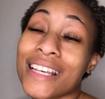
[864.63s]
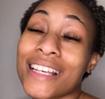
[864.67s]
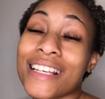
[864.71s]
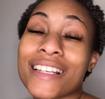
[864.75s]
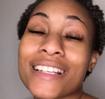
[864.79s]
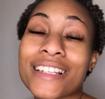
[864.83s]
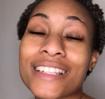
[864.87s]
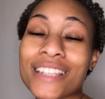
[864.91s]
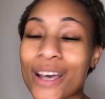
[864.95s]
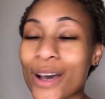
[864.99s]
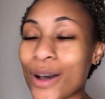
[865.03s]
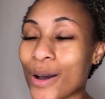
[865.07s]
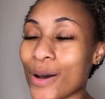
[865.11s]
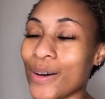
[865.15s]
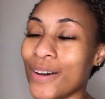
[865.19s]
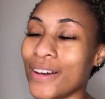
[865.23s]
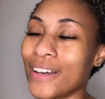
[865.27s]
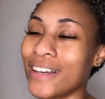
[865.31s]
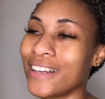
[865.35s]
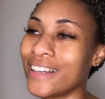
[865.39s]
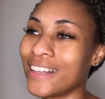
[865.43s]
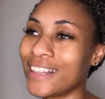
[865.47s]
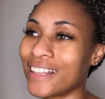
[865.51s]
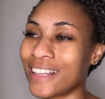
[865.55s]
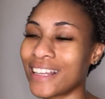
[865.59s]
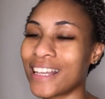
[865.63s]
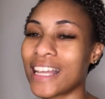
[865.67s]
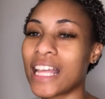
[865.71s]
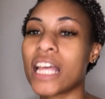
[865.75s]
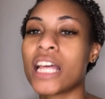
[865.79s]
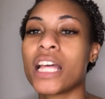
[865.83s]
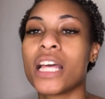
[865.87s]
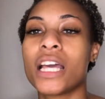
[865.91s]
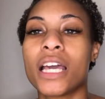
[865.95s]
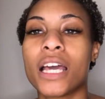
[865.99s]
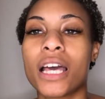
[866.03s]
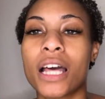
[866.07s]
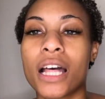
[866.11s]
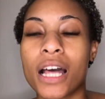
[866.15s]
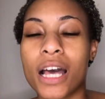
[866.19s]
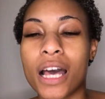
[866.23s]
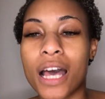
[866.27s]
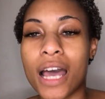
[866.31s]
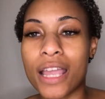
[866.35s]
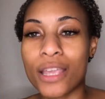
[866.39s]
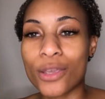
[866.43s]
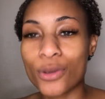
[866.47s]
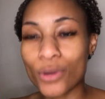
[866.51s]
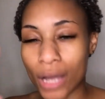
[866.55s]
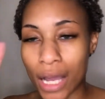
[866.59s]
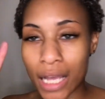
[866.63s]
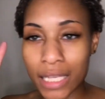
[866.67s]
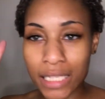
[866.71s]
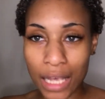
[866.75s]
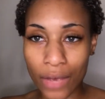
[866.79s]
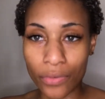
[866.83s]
So you guys